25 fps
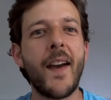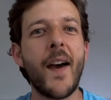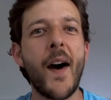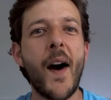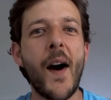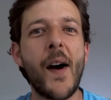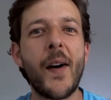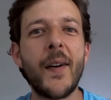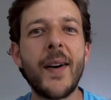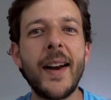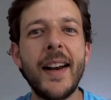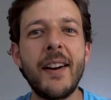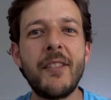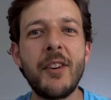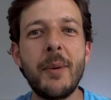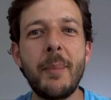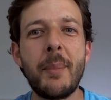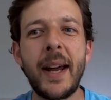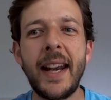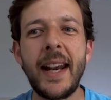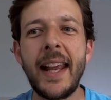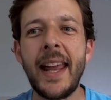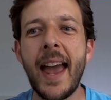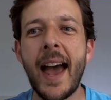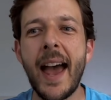All right,
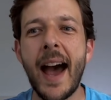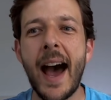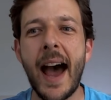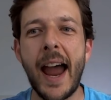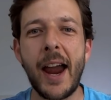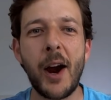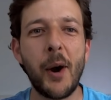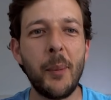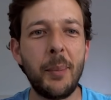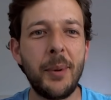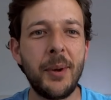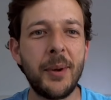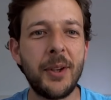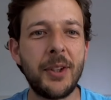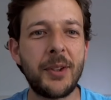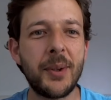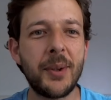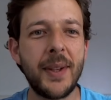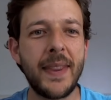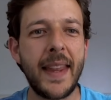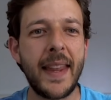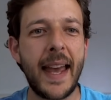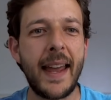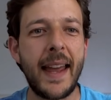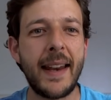everybody, I hope you
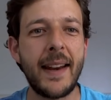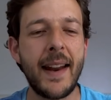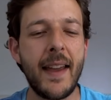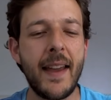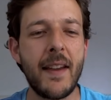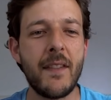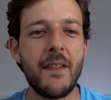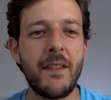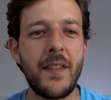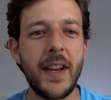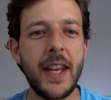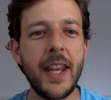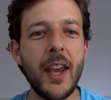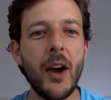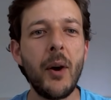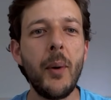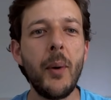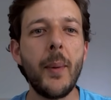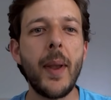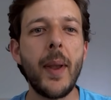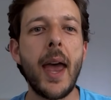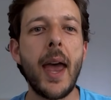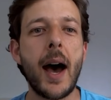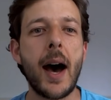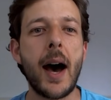enjoyed that video.
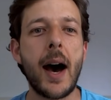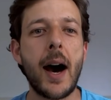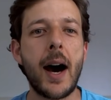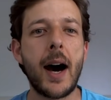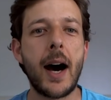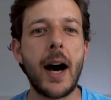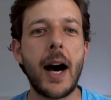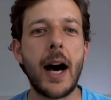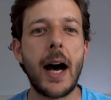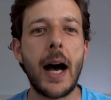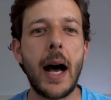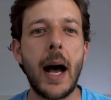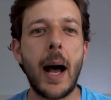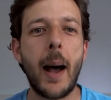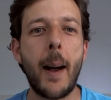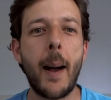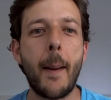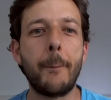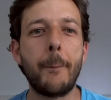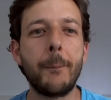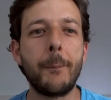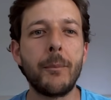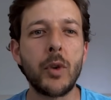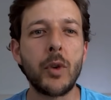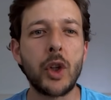
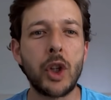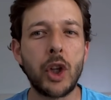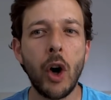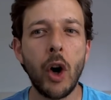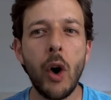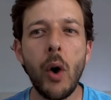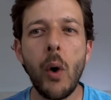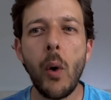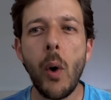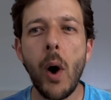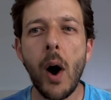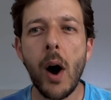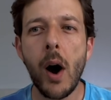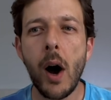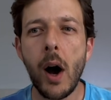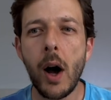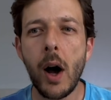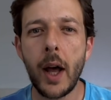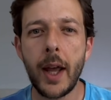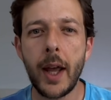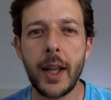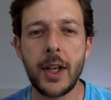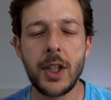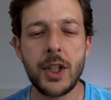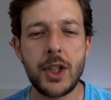Go
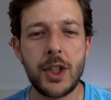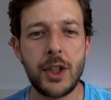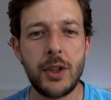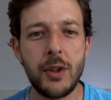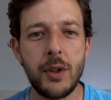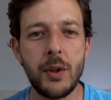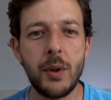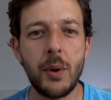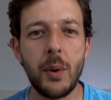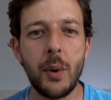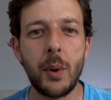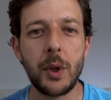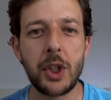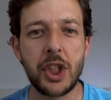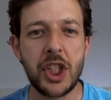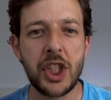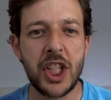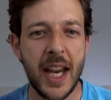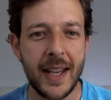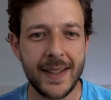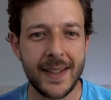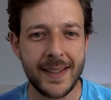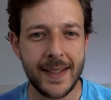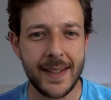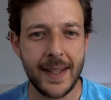on to
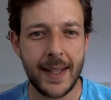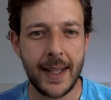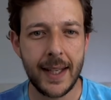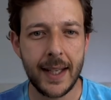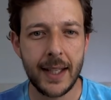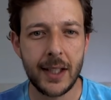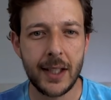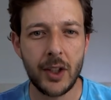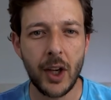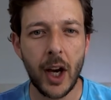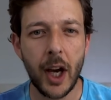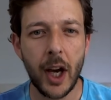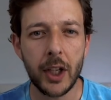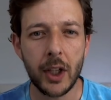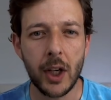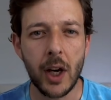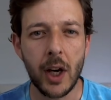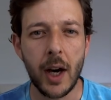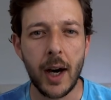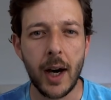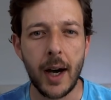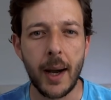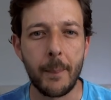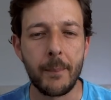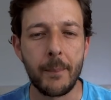
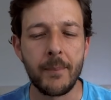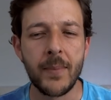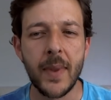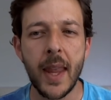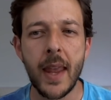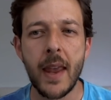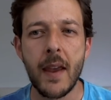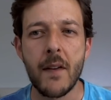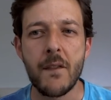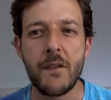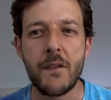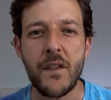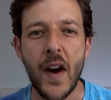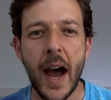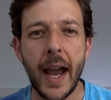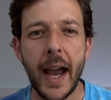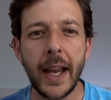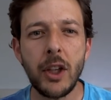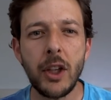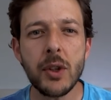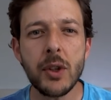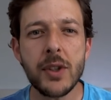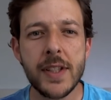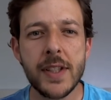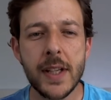ChessKid.com, find
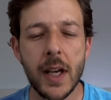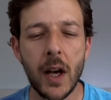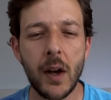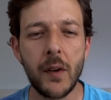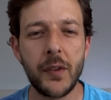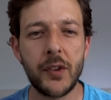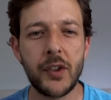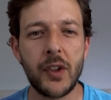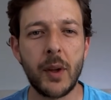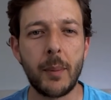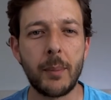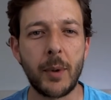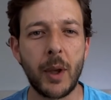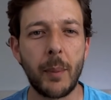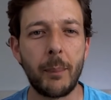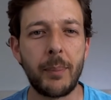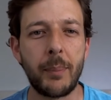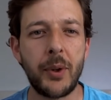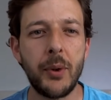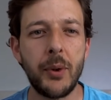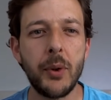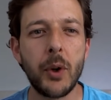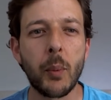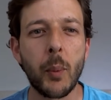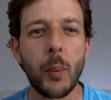yourself some
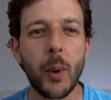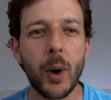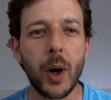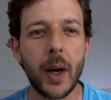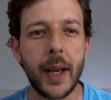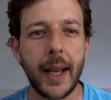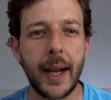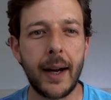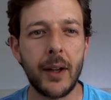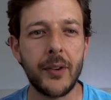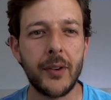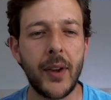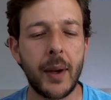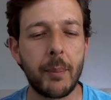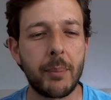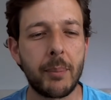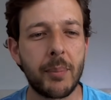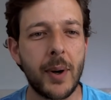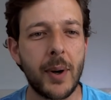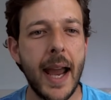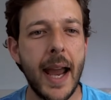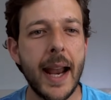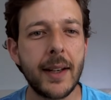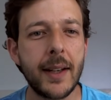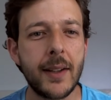computer workouts and
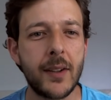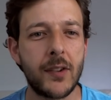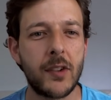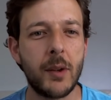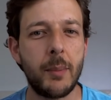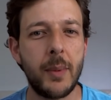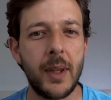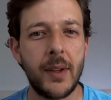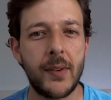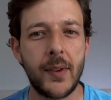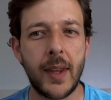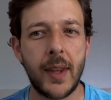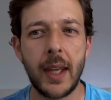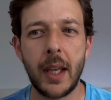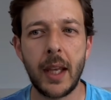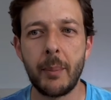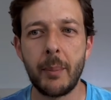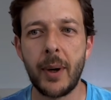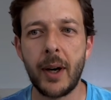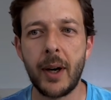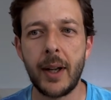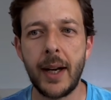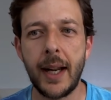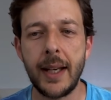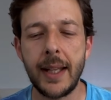practice some of these king and
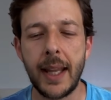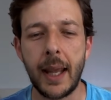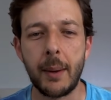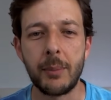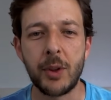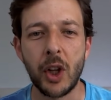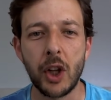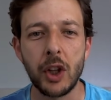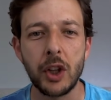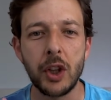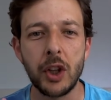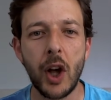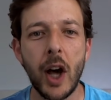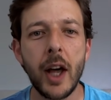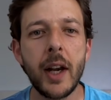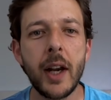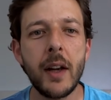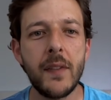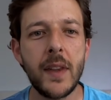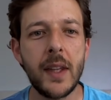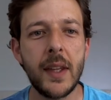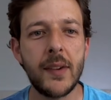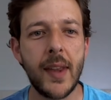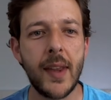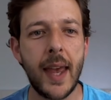pawn endgames. A lot of
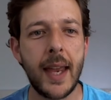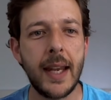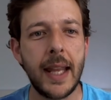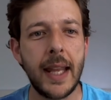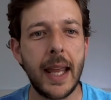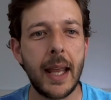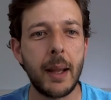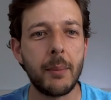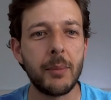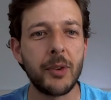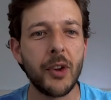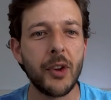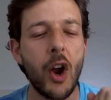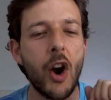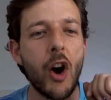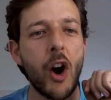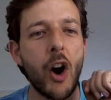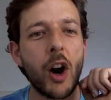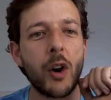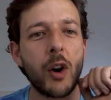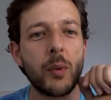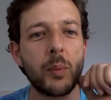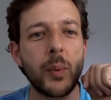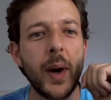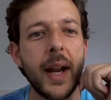these endgames
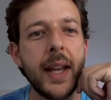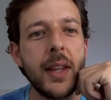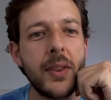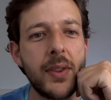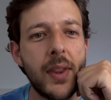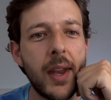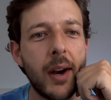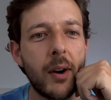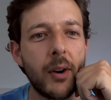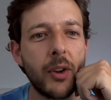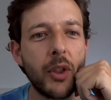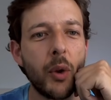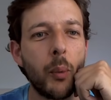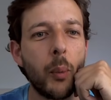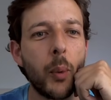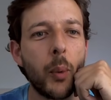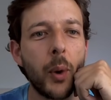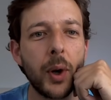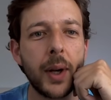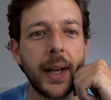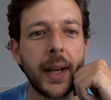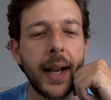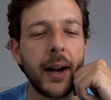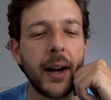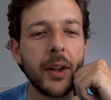are right there in the
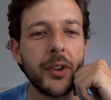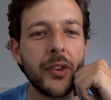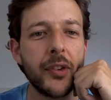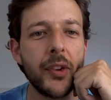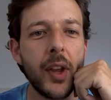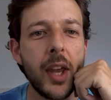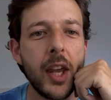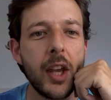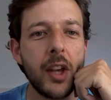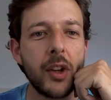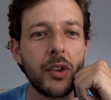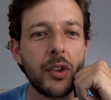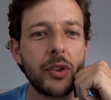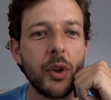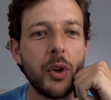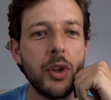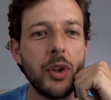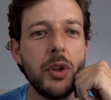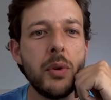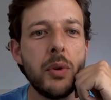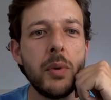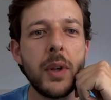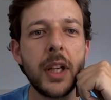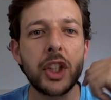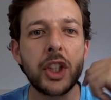workouts, so
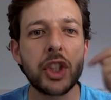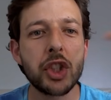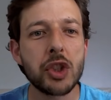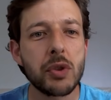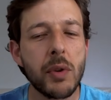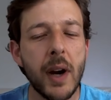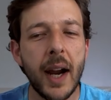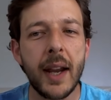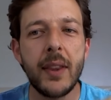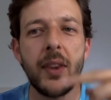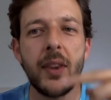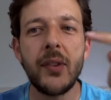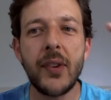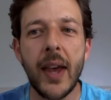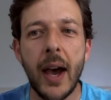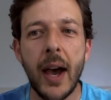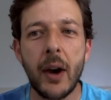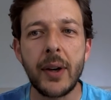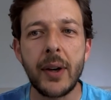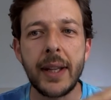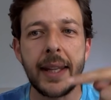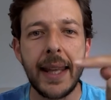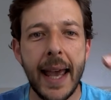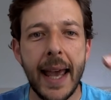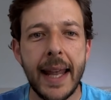you can try these out
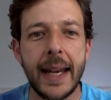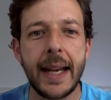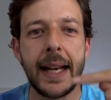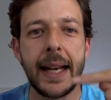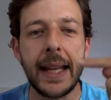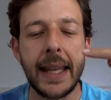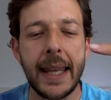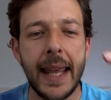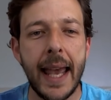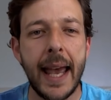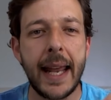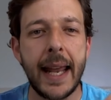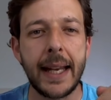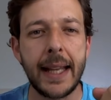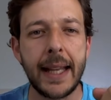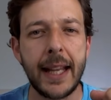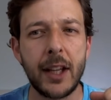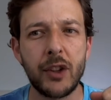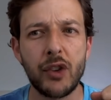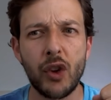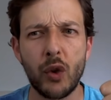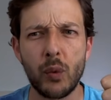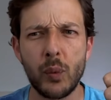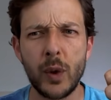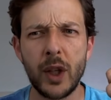again and again
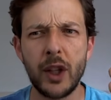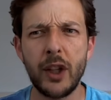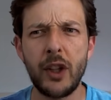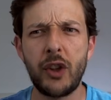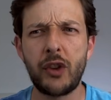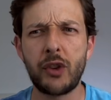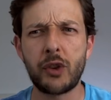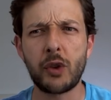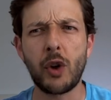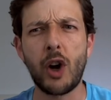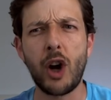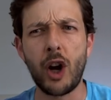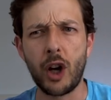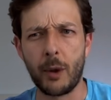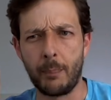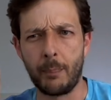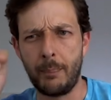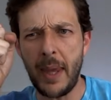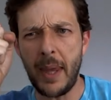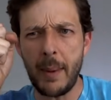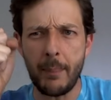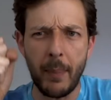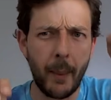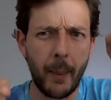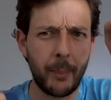against a really strong
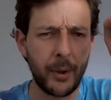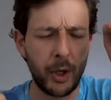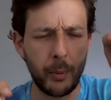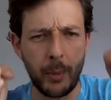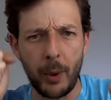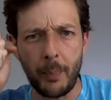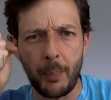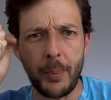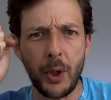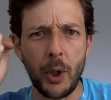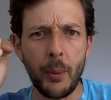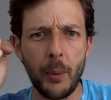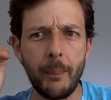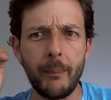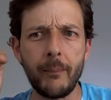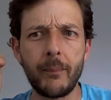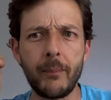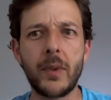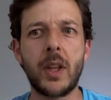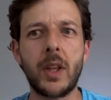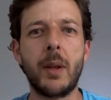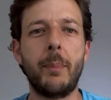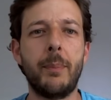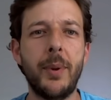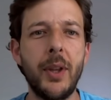beep bop boop boop
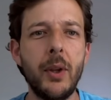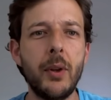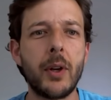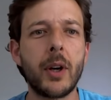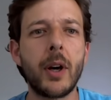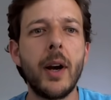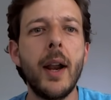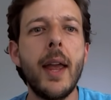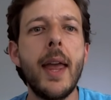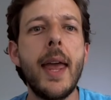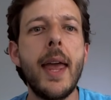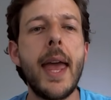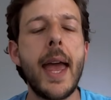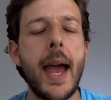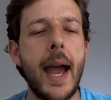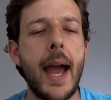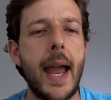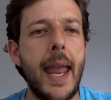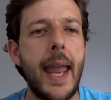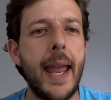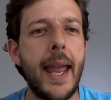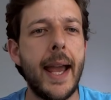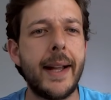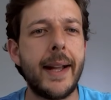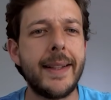computer
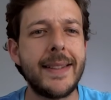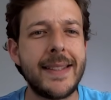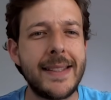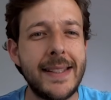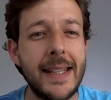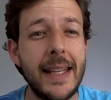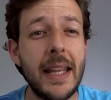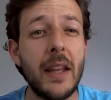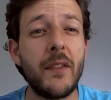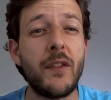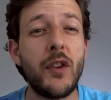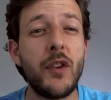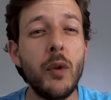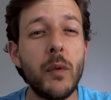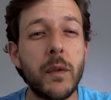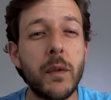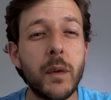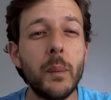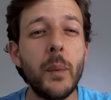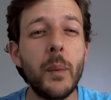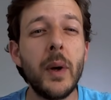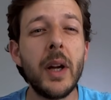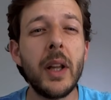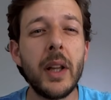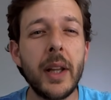and see if you've
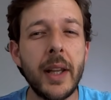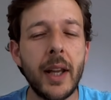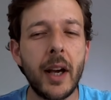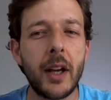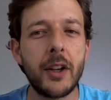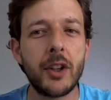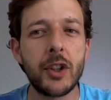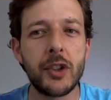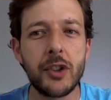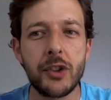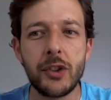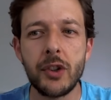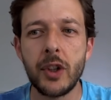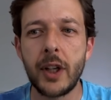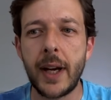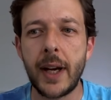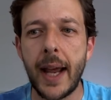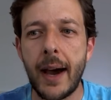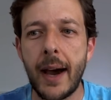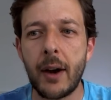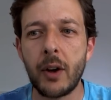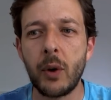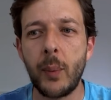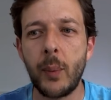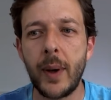really understood
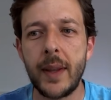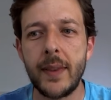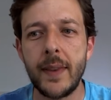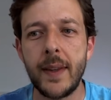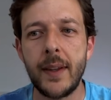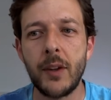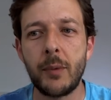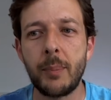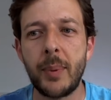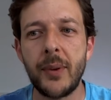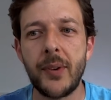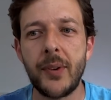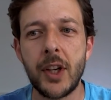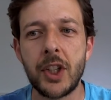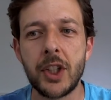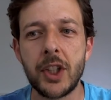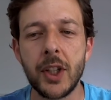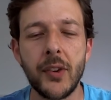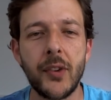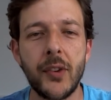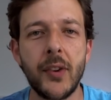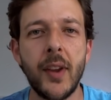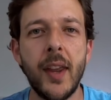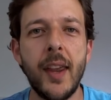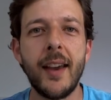how to win these
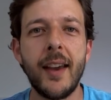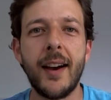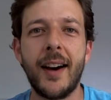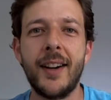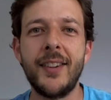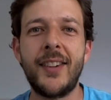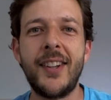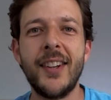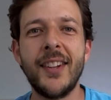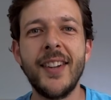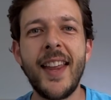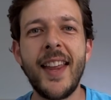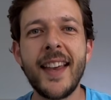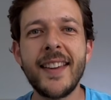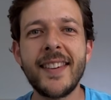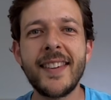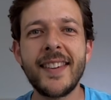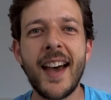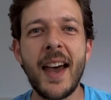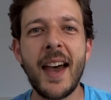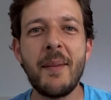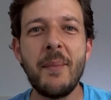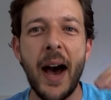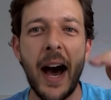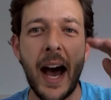positions. Until next
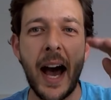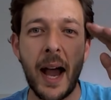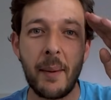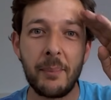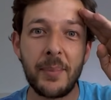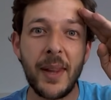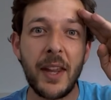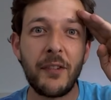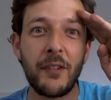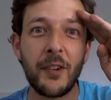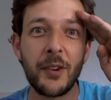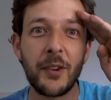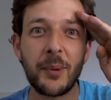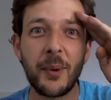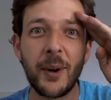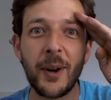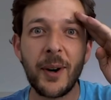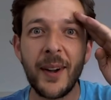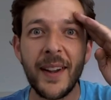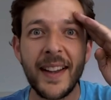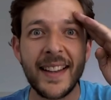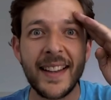time, I'm Playful Squirrel,